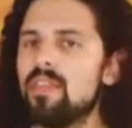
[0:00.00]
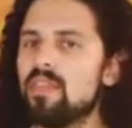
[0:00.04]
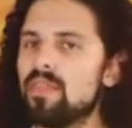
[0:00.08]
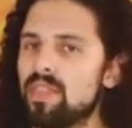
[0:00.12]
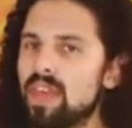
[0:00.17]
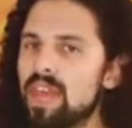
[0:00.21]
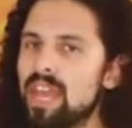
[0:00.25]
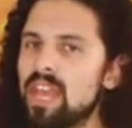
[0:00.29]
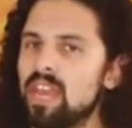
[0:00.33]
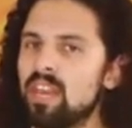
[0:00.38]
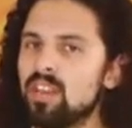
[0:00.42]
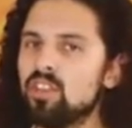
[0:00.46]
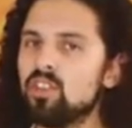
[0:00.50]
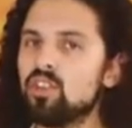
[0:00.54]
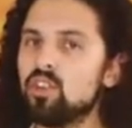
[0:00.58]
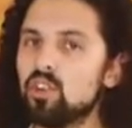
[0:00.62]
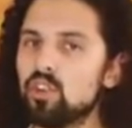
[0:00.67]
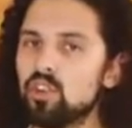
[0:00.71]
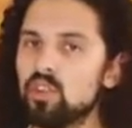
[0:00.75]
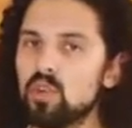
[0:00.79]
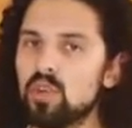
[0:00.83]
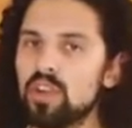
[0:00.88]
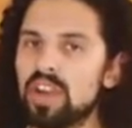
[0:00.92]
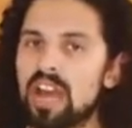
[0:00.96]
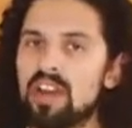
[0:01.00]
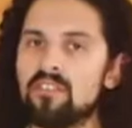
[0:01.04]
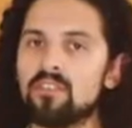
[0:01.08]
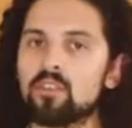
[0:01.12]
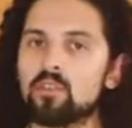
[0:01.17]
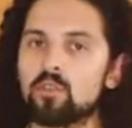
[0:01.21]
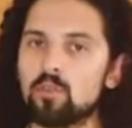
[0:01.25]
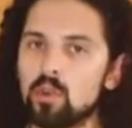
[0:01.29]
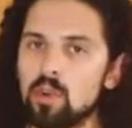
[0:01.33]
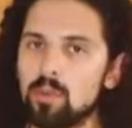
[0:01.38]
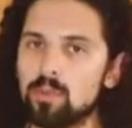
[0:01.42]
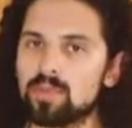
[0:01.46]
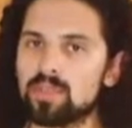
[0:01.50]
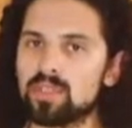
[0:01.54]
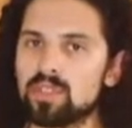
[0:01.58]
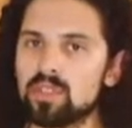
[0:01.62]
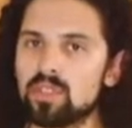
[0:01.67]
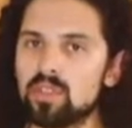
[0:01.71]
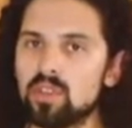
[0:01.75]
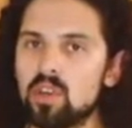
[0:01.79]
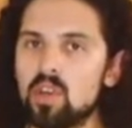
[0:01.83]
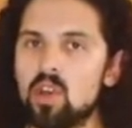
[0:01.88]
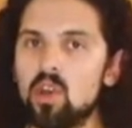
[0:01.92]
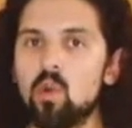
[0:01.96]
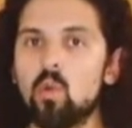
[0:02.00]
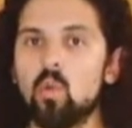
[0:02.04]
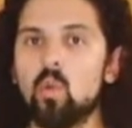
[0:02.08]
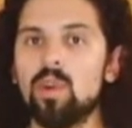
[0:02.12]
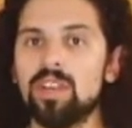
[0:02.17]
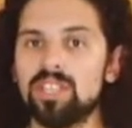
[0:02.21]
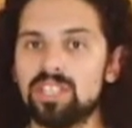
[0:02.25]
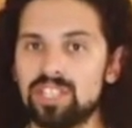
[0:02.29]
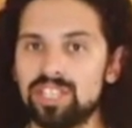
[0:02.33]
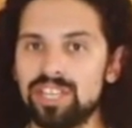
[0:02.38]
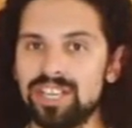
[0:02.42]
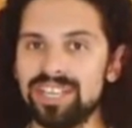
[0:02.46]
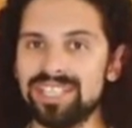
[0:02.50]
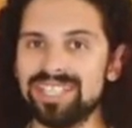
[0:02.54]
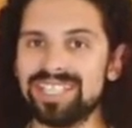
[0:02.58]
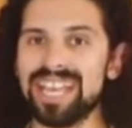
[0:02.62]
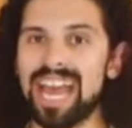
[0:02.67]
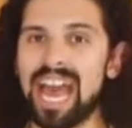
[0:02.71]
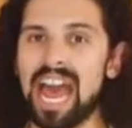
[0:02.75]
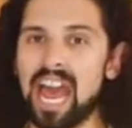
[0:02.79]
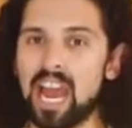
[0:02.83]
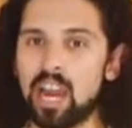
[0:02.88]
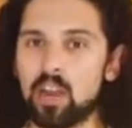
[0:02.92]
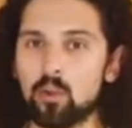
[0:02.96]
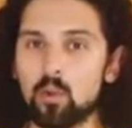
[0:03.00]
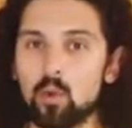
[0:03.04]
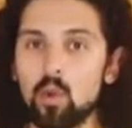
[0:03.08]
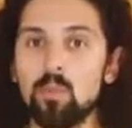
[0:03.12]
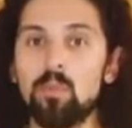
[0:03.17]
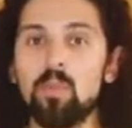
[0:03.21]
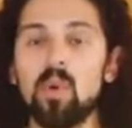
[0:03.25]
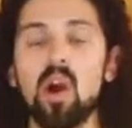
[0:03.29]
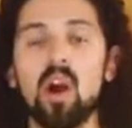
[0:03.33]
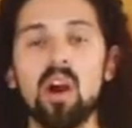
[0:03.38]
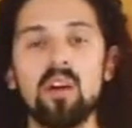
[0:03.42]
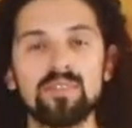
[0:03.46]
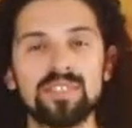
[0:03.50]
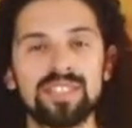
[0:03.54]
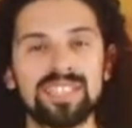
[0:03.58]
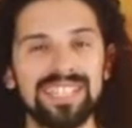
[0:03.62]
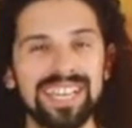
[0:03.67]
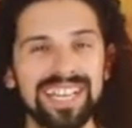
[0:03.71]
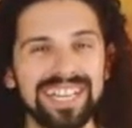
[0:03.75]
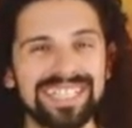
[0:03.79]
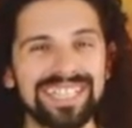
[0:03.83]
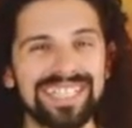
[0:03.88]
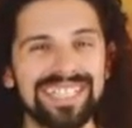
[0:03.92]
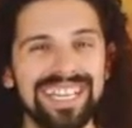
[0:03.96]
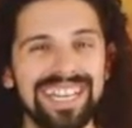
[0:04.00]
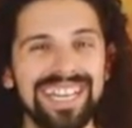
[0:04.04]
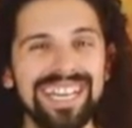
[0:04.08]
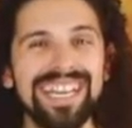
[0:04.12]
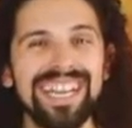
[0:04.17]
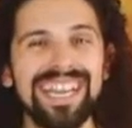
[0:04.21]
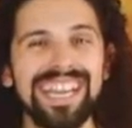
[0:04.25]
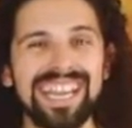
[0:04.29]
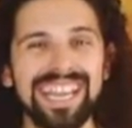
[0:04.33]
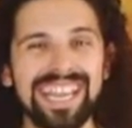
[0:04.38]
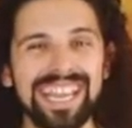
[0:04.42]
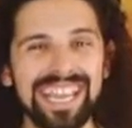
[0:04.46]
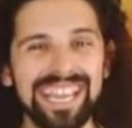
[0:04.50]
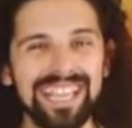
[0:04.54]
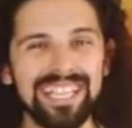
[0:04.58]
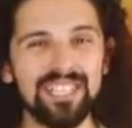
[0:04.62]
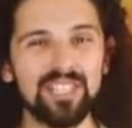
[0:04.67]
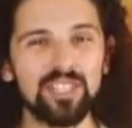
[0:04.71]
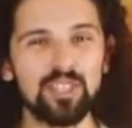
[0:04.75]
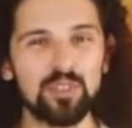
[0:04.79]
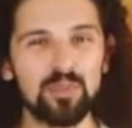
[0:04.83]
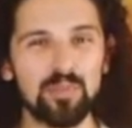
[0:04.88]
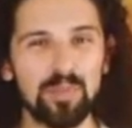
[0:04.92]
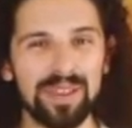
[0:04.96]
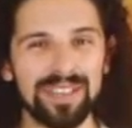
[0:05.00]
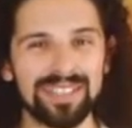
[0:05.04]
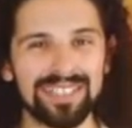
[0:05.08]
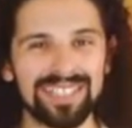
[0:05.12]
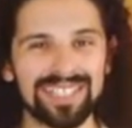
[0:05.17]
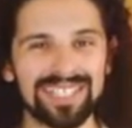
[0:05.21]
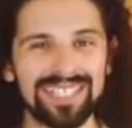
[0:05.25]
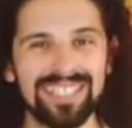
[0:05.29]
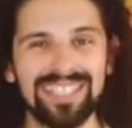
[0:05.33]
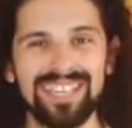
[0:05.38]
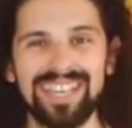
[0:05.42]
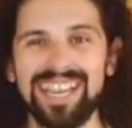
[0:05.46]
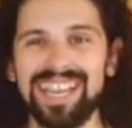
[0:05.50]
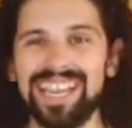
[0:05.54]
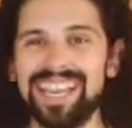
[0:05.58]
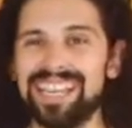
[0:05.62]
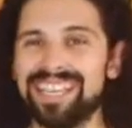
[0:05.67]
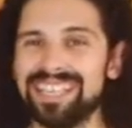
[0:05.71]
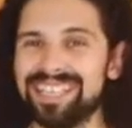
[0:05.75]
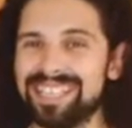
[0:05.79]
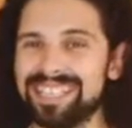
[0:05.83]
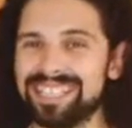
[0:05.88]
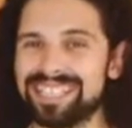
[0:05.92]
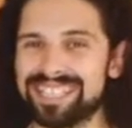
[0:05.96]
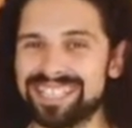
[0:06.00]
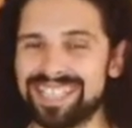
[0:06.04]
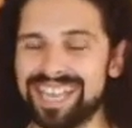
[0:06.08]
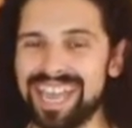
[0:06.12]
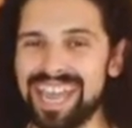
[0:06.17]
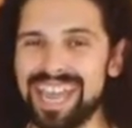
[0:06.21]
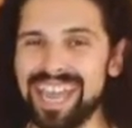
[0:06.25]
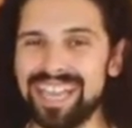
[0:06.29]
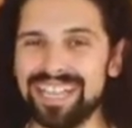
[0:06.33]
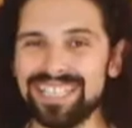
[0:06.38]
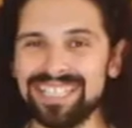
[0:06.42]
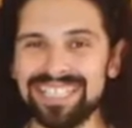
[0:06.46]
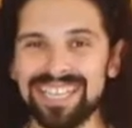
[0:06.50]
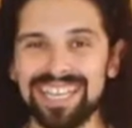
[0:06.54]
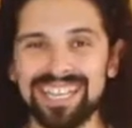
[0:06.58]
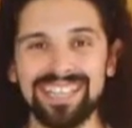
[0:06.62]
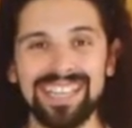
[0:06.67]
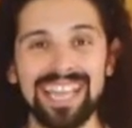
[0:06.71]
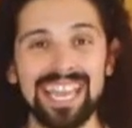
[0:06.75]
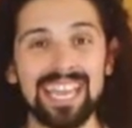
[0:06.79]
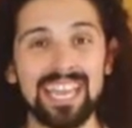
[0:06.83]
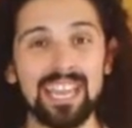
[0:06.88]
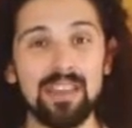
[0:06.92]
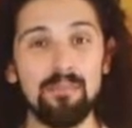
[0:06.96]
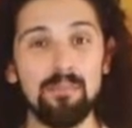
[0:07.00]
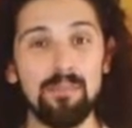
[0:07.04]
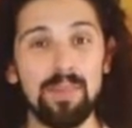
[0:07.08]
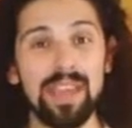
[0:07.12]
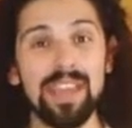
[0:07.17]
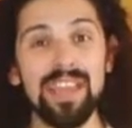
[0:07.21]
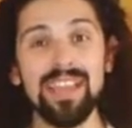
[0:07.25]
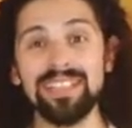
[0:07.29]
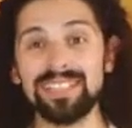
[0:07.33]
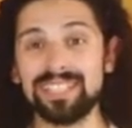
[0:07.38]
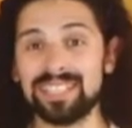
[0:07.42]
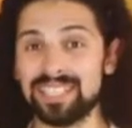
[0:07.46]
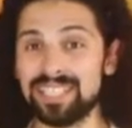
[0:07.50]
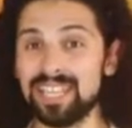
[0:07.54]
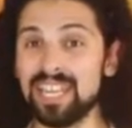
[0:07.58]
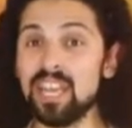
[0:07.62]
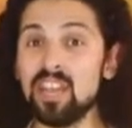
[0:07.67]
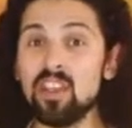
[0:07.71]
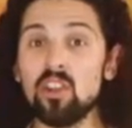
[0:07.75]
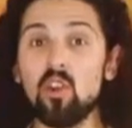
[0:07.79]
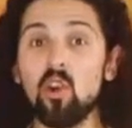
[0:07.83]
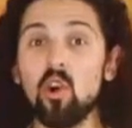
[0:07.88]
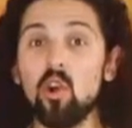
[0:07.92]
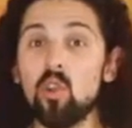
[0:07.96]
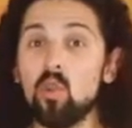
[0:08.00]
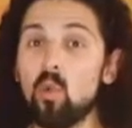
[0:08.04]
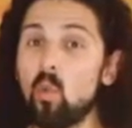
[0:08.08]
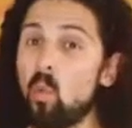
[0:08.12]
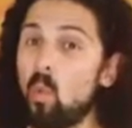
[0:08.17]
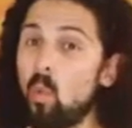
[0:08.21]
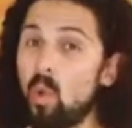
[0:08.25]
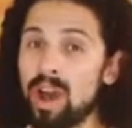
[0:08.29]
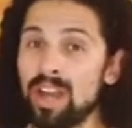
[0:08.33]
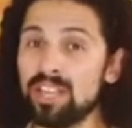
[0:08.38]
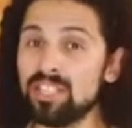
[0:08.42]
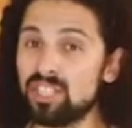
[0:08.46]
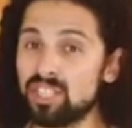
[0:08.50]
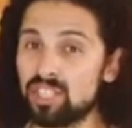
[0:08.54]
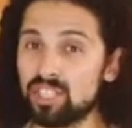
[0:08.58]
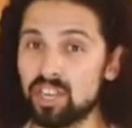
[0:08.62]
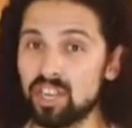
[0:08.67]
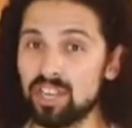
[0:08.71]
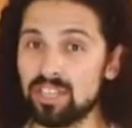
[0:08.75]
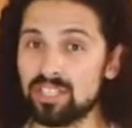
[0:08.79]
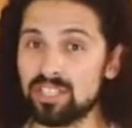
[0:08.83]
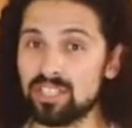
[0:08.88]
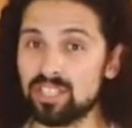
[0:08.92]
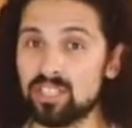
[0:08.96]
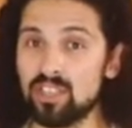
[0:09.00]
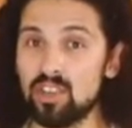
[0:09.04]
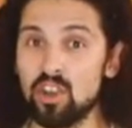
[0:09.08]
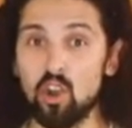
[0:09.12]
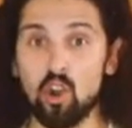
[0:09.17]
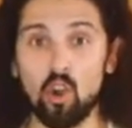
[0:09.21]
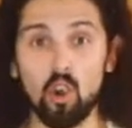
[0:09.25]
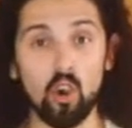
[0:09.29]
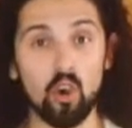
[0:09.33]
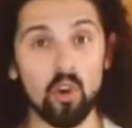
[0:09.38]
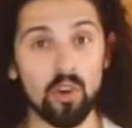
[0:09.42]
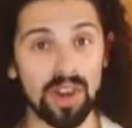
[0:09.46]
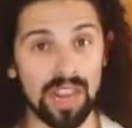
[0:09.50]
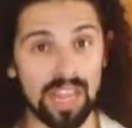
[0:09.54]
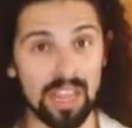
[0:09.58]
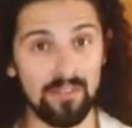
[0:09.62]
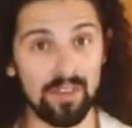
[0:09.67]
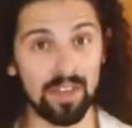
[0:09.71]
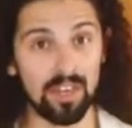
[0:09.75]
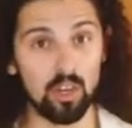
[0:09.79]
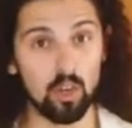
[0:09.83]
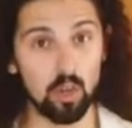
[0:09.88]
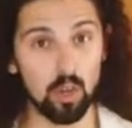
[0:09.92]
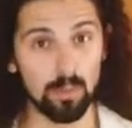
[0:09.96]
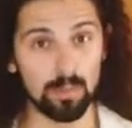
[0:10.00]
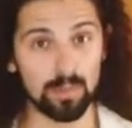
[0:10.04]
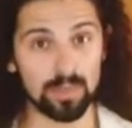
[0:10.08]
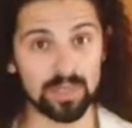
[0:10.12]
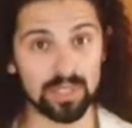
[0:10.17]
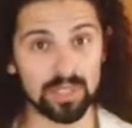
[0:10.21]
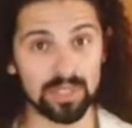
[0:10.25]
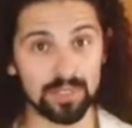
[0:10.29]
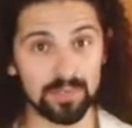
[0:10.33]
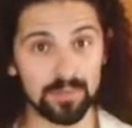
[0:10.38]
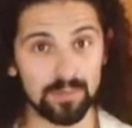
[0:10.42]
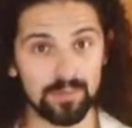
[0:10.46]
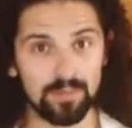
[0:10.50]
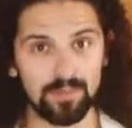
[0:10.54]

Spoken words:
Then you do have groups, which is a group of 16 instruments. In this case, they can be single one-shots or even loops.